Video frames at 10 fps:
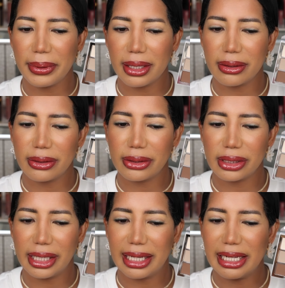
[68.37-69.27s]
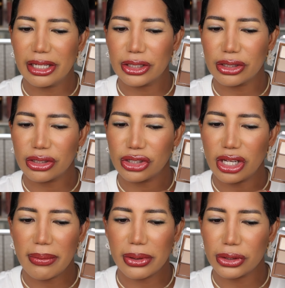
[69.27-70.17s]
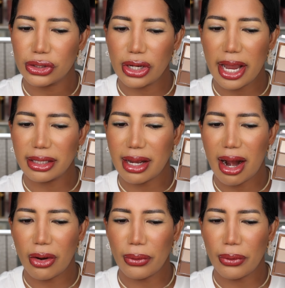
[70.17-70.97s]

because his glitter shimmer shades are